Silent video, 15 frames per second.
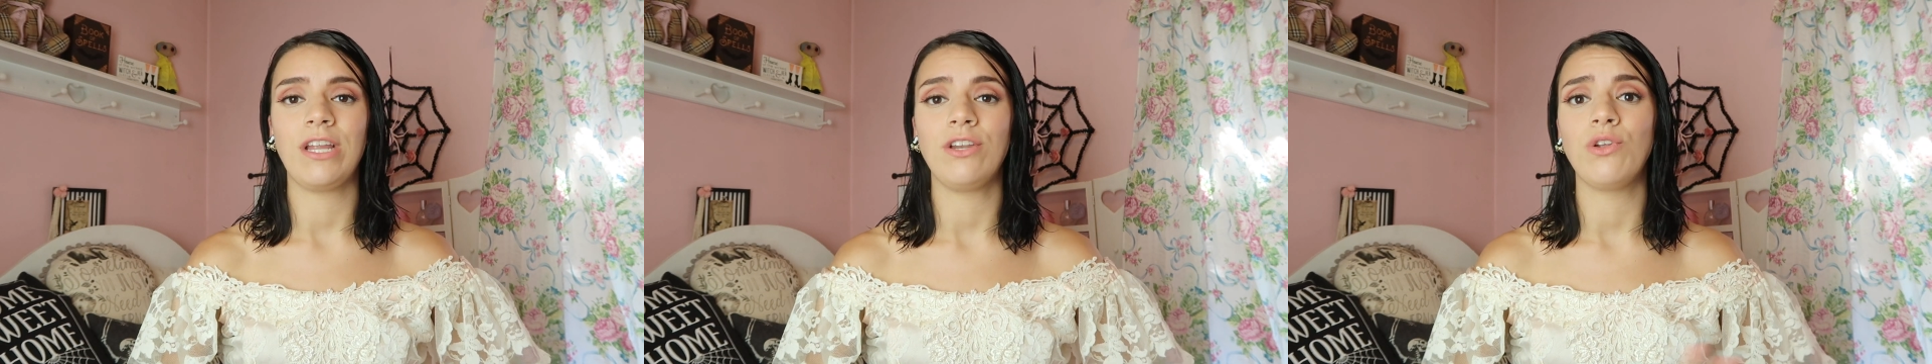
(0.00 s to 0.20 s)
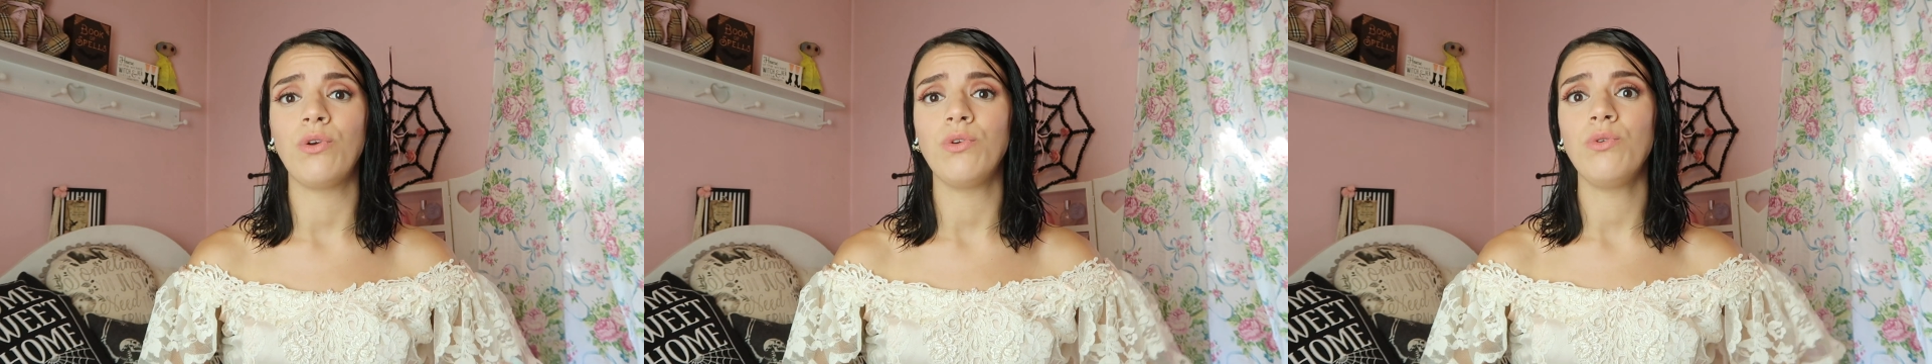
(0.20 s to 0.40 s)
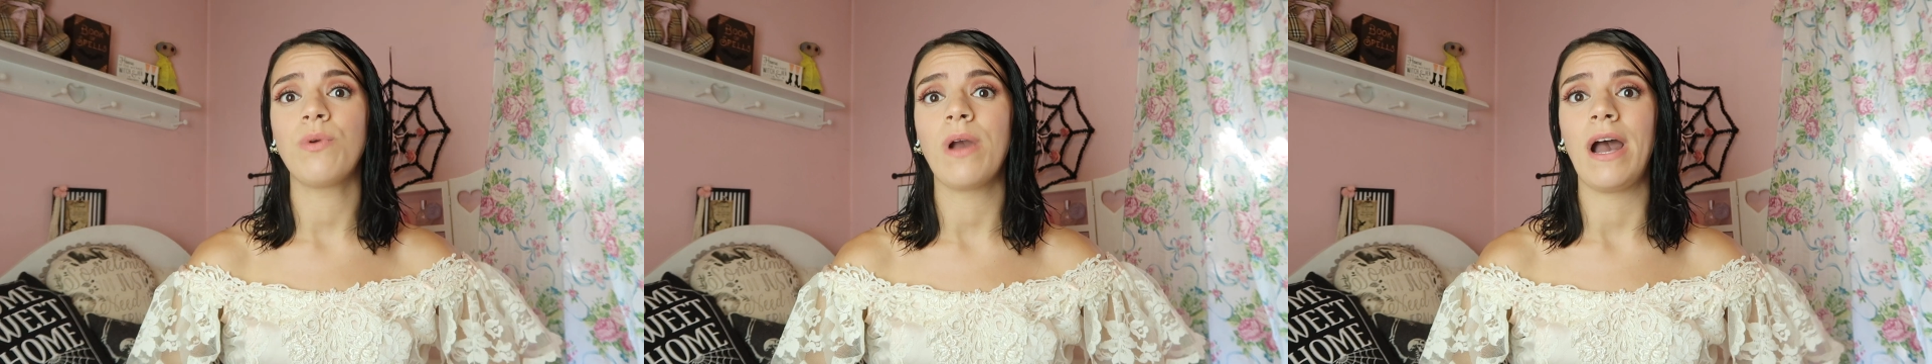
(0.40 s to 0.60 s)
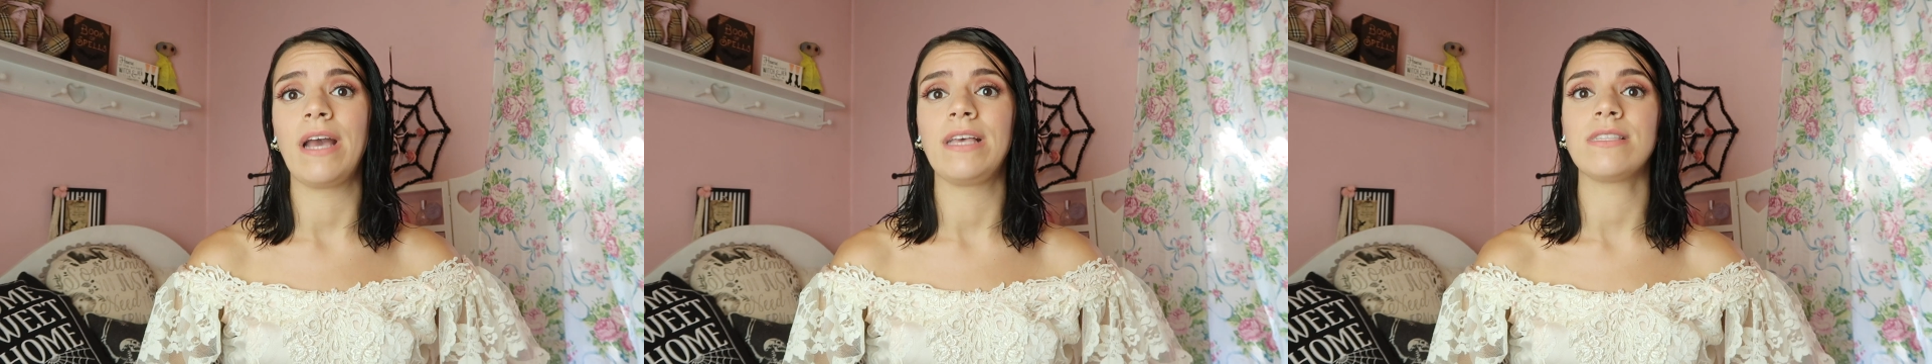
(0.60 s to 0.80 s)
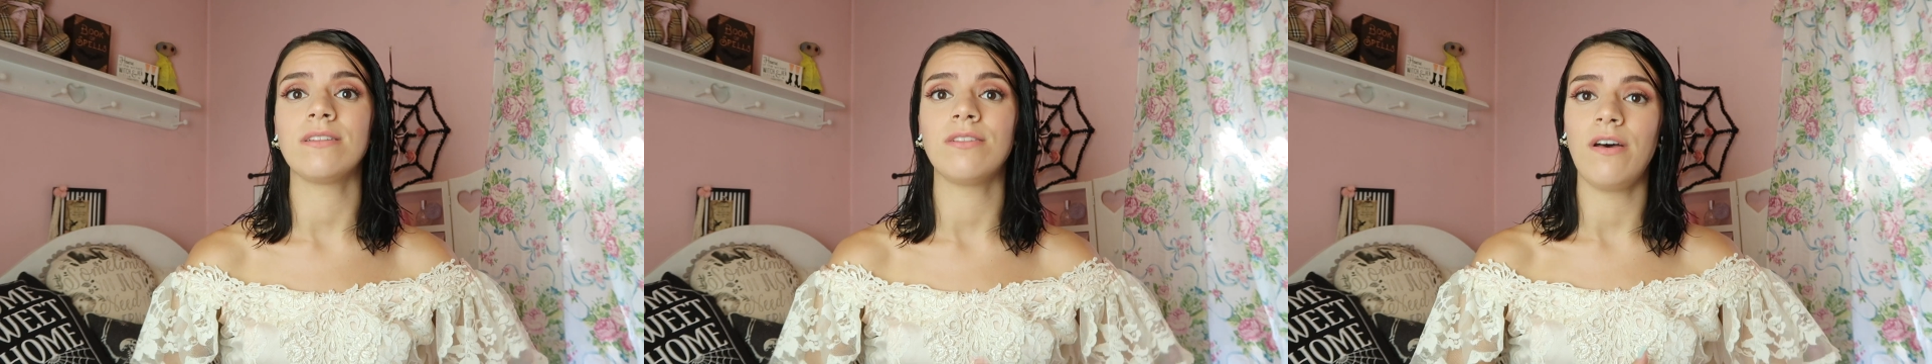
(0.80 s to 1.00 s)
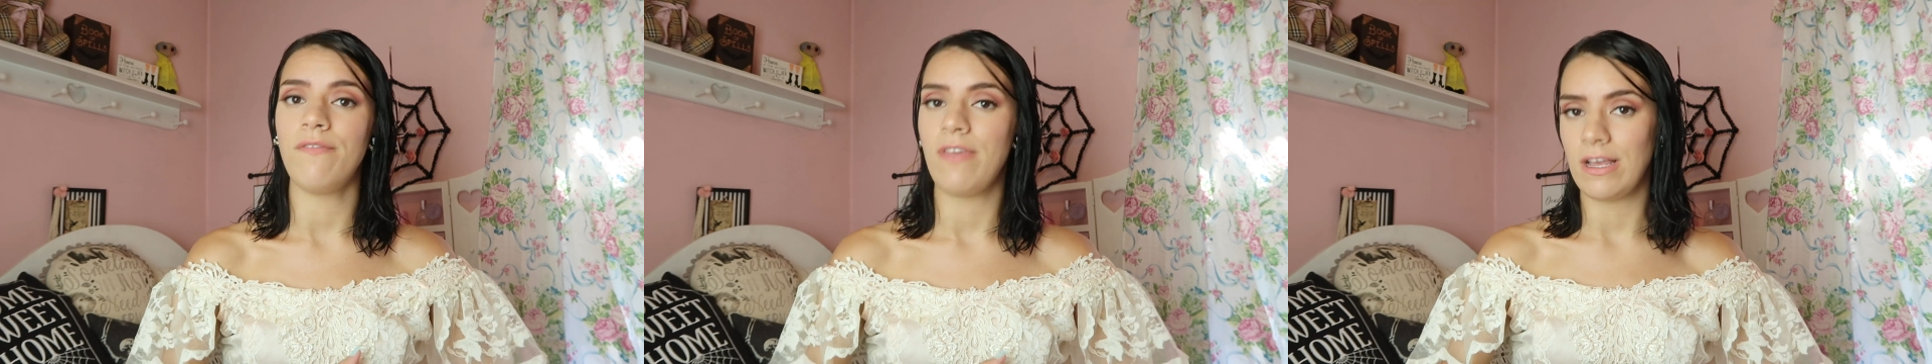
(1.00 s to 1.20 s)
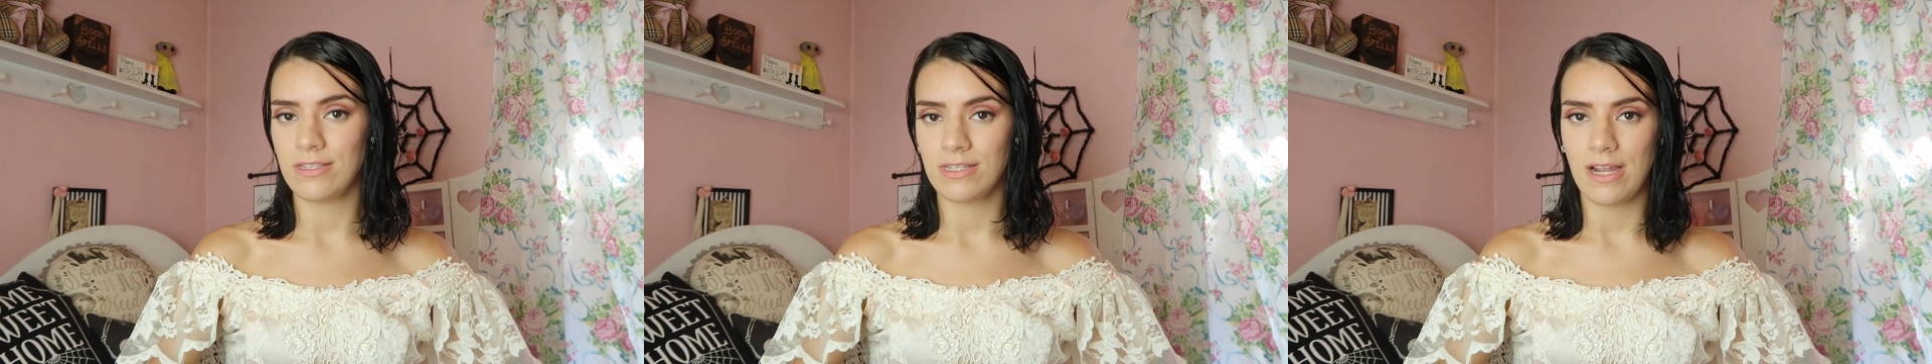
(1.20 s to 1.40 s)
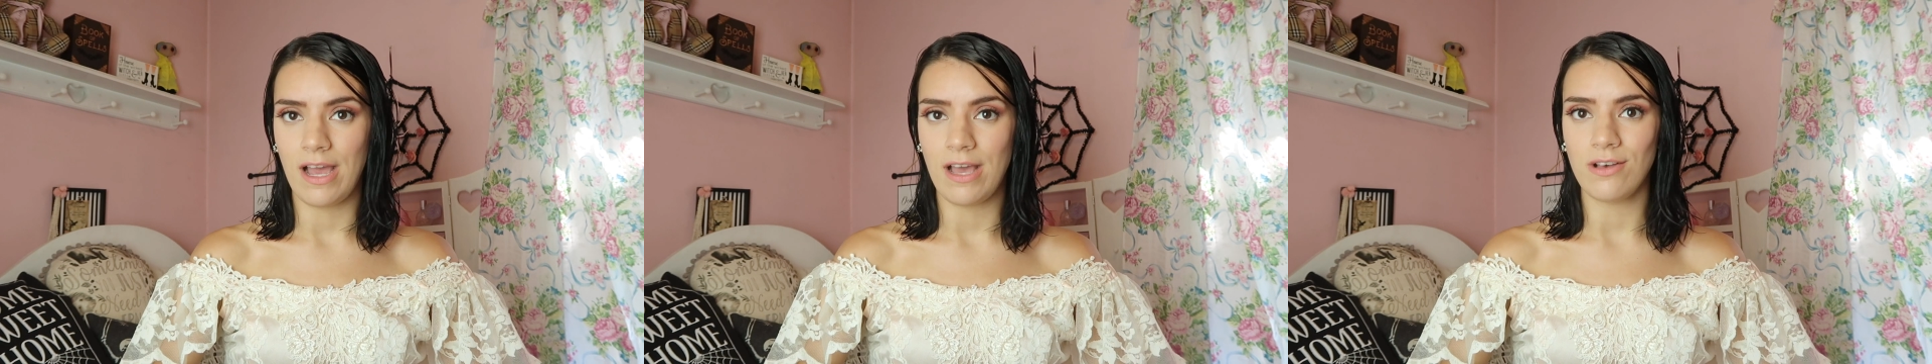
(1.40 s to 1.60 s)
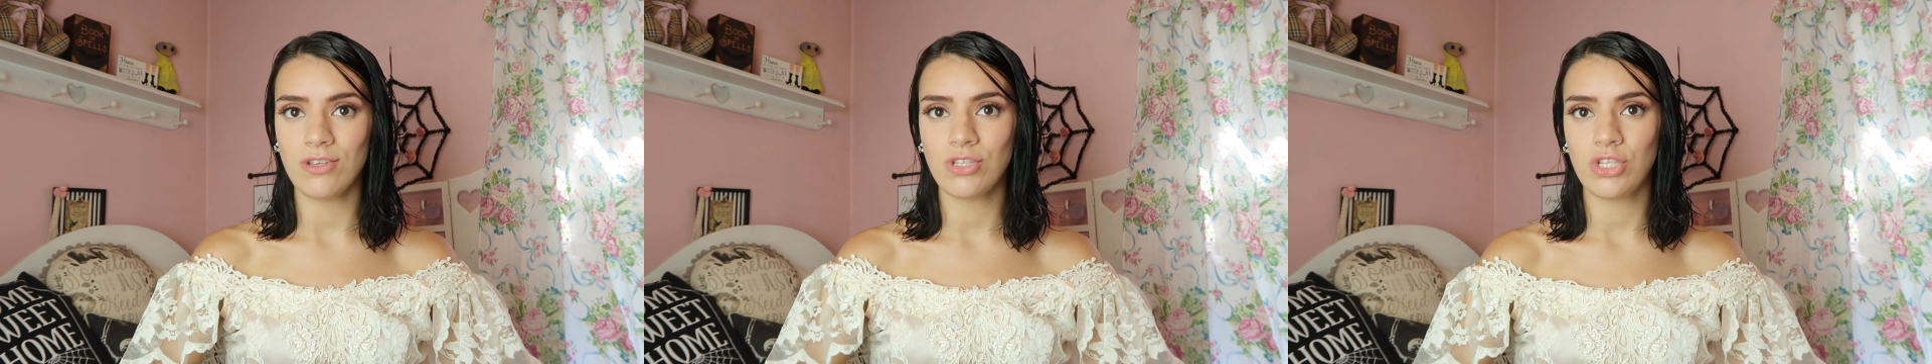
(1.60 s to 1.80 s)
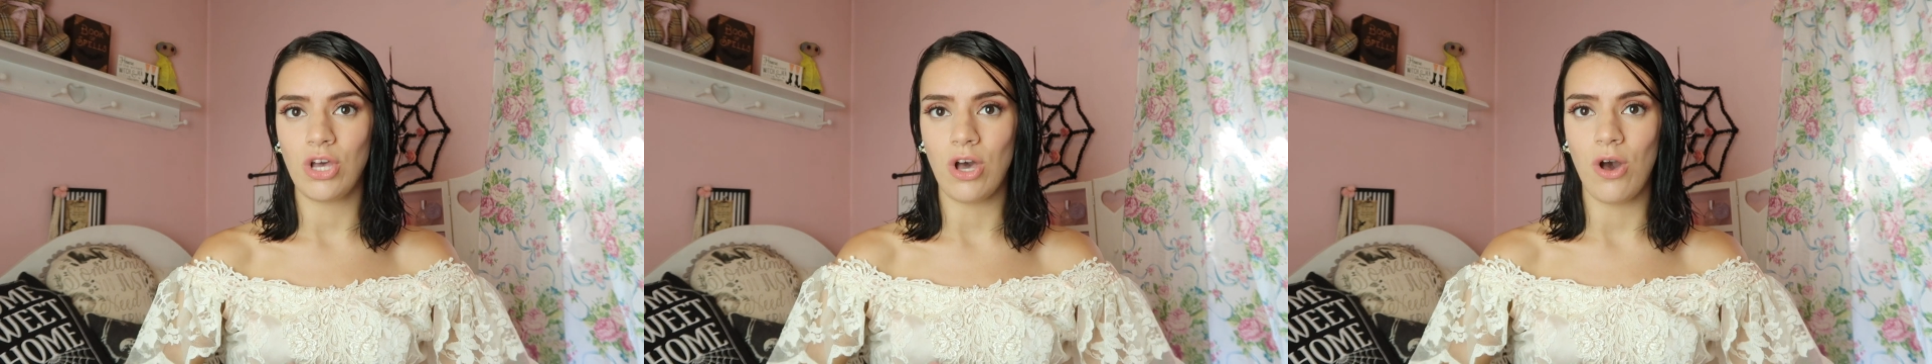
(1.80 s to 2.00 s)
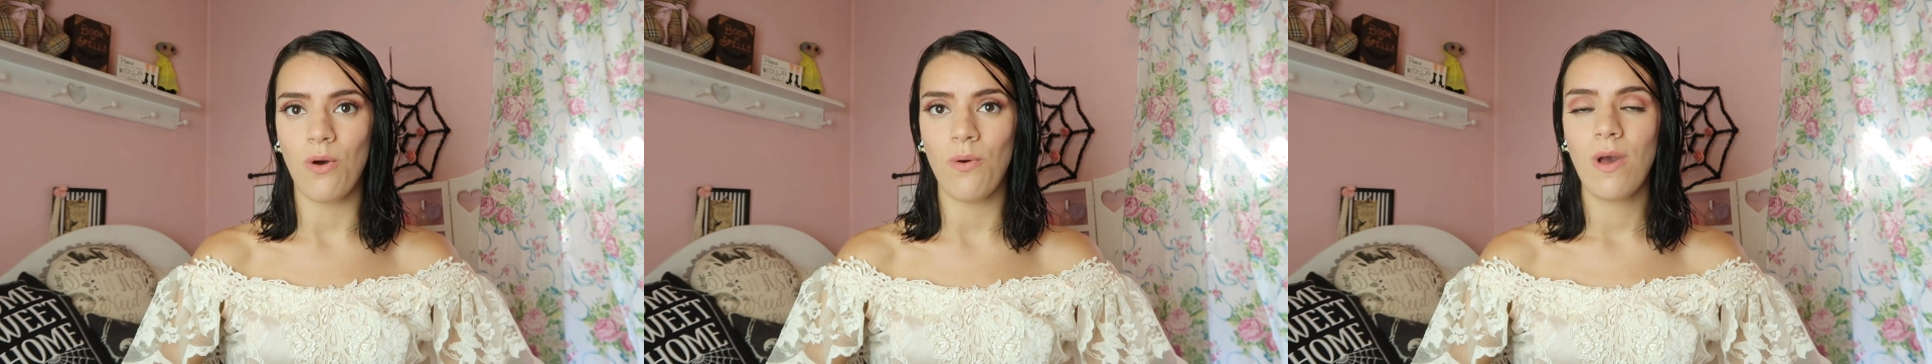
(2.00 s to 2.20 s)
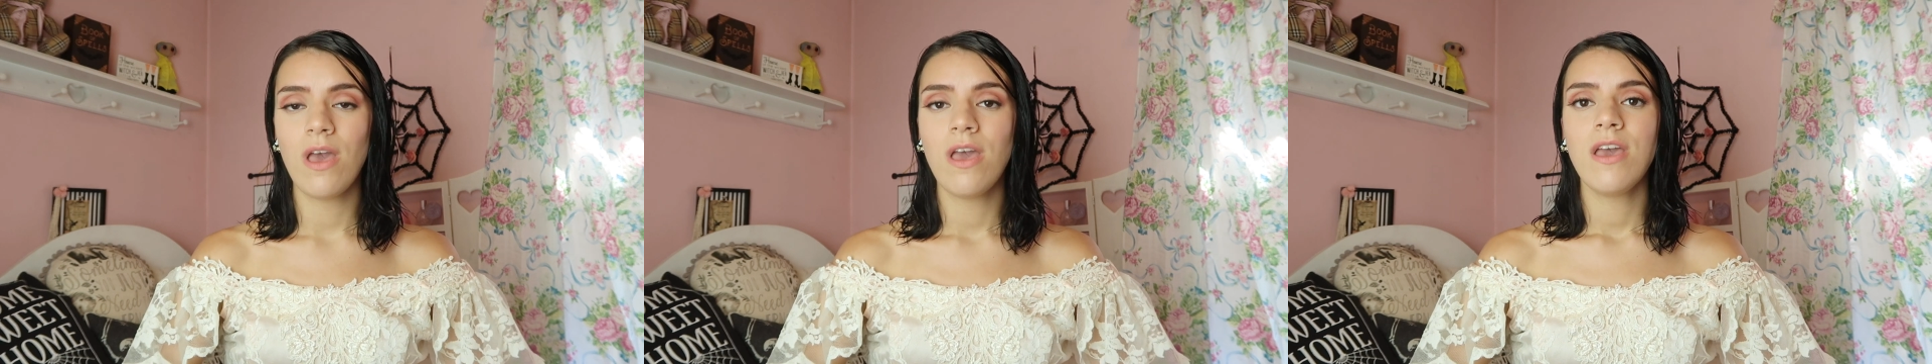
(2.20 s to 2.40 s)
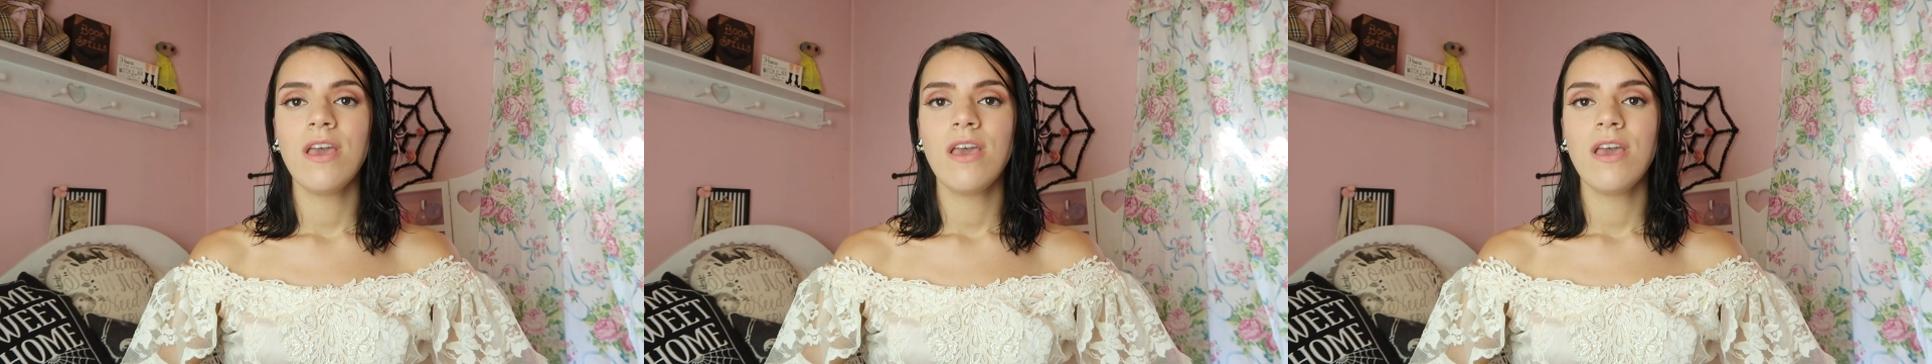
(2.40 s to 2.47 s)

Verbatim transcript: I know you guys love that style so